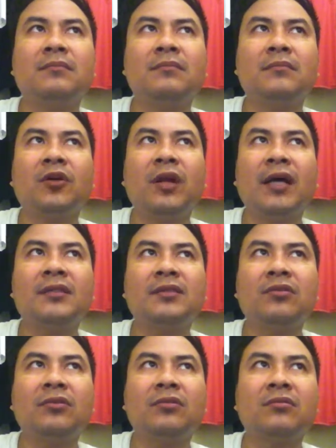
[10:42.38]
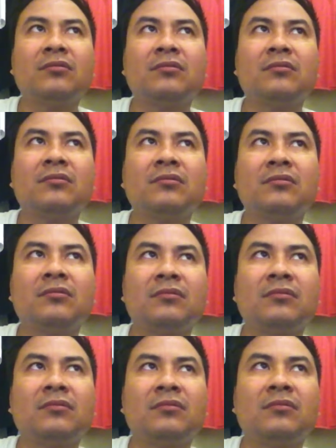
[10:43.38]
Nolasco
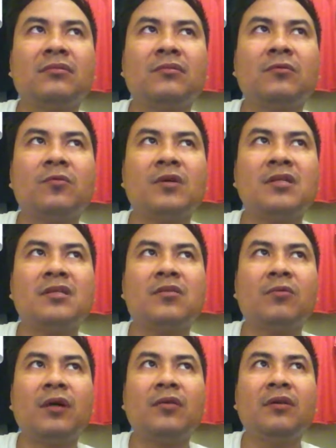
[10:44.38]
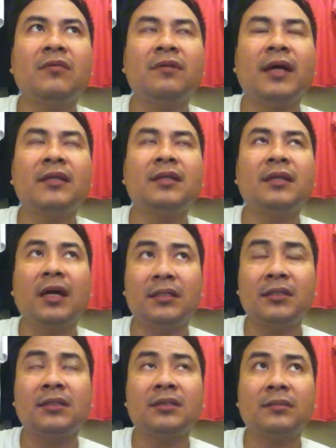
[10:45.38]
was the one who invited
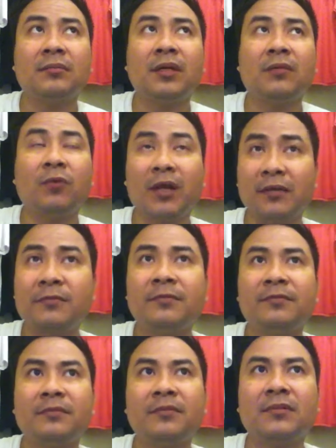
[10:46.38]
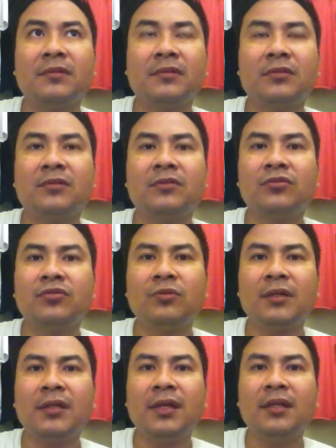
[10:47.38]
us, my wife,
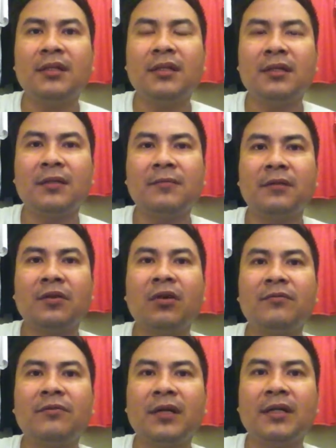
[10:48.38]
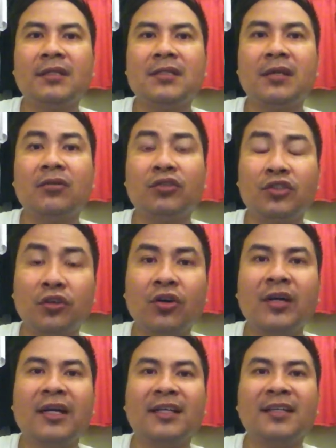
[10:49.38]
to attend a conference in
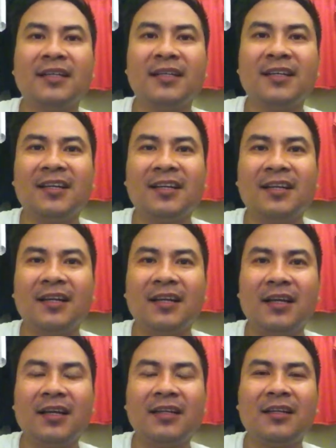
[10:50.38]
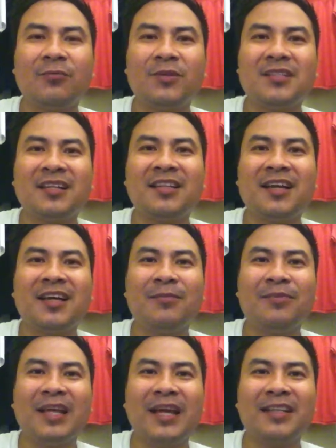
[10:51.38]
Ojongan. And that was a
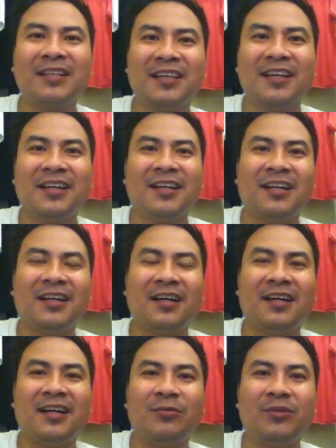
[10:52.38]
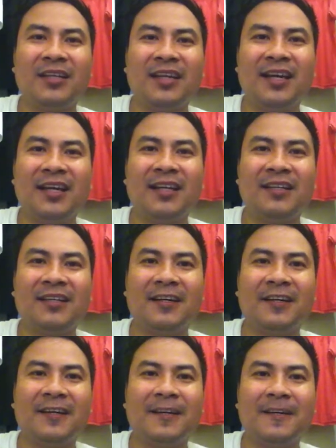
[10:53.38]
time that we had
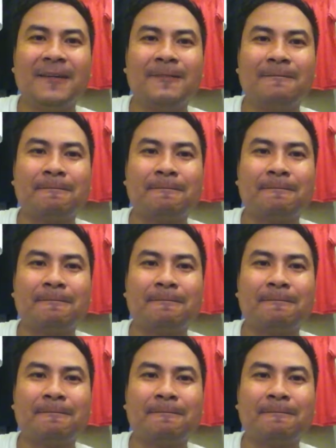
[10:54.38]
our